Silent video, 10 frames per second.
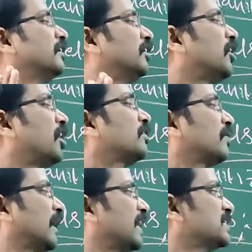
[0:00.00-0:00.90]

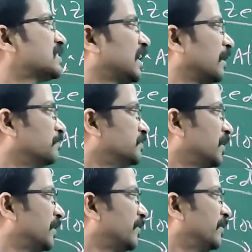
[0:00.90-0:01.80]
dark lines are
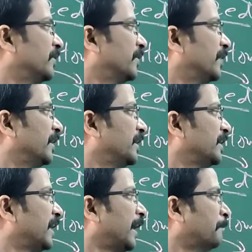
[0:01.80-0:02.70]
observed
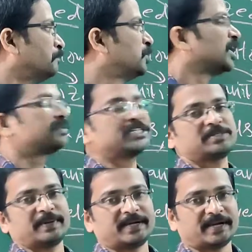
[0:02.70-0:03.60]
in absorption
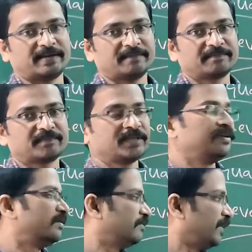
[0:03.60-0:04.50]
spectra,
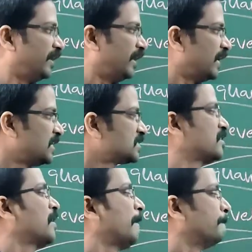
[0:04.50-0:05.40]
whereas
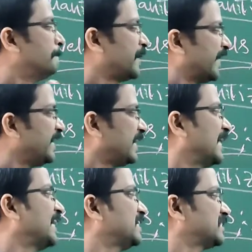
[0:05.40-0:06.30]
bright
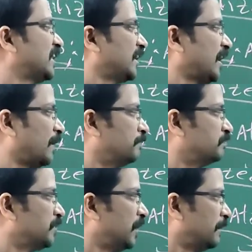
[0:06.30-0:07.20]
lines
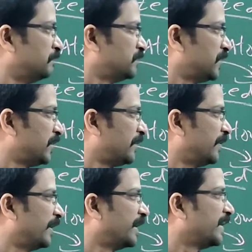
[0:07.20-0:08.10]
are
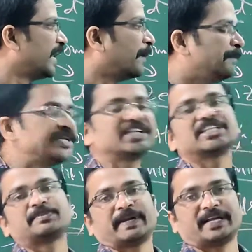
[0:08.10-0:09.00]
observed in
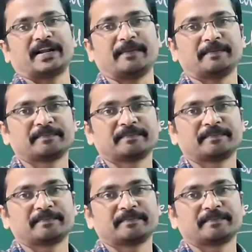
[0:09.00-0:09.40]
emission spectra.